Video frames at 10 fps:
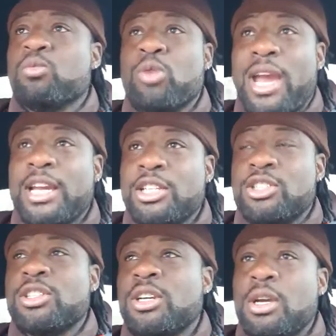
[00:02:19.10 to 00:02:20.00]

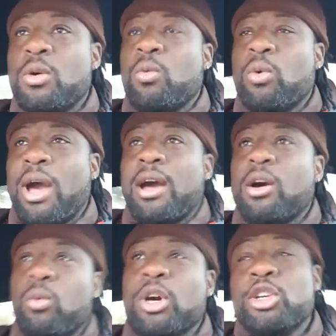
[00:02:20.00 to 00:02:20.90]
range
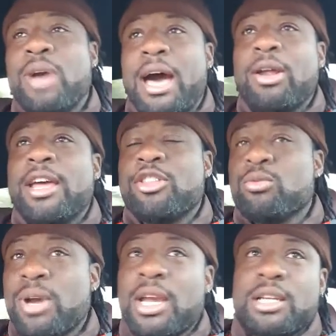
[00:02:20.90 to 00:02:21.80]
where you're out at
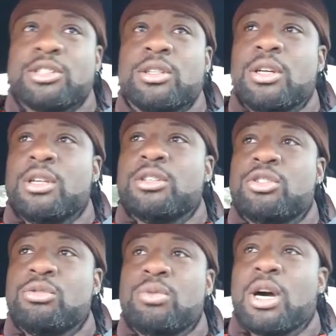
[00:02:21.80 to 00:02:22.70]
the range
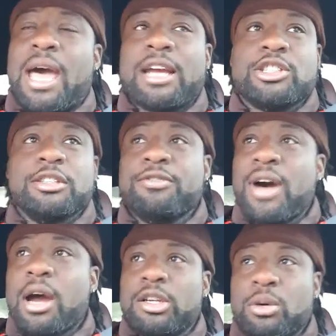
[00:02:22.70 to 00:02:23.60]
to actually
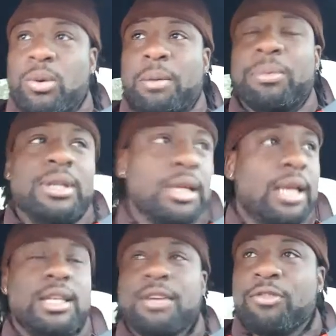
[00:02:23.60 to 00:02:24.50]
fire your weapon
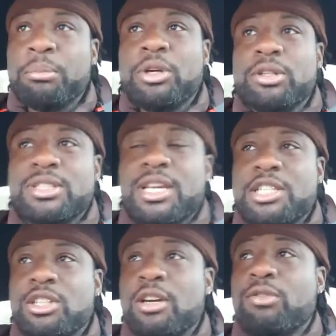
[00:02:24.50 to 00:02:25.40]
and get
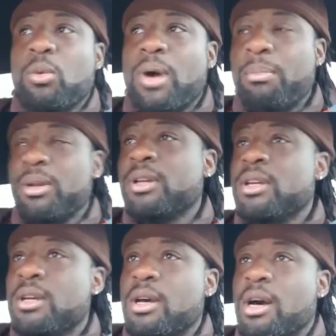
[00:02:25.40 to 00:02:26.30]
familiarization of your
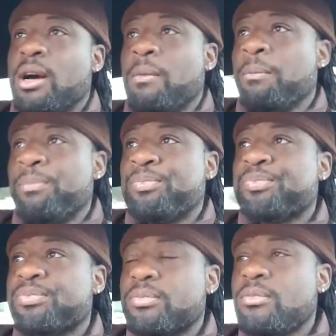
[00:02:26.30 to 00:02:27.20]
weapon.
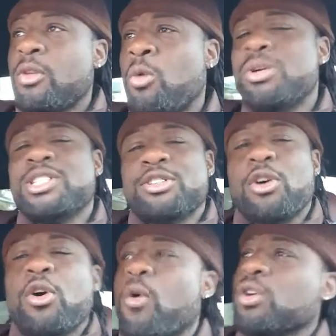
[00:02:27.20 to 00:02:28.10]
Which is,
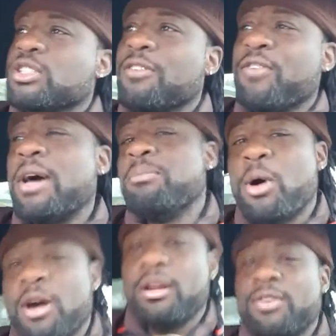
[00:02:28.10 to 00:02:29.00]
of course, the fun
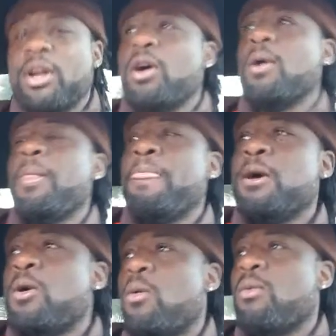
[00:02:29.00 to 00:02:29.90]
part of it all,
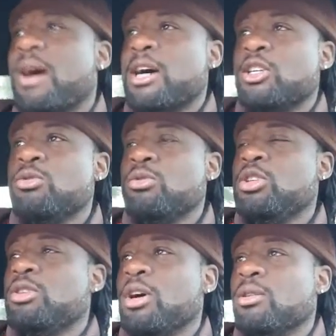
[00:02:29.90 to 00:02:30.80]
while
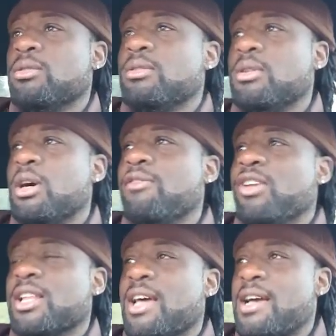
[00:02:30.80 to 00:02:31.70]
you know, of
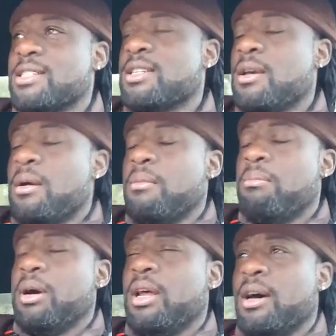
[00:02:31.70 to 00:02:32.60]
the class.
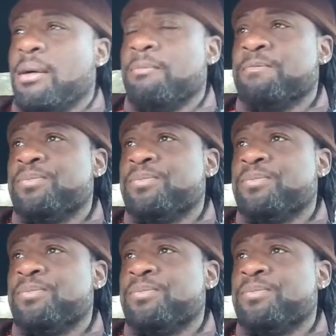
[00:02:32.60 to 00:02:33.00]
But I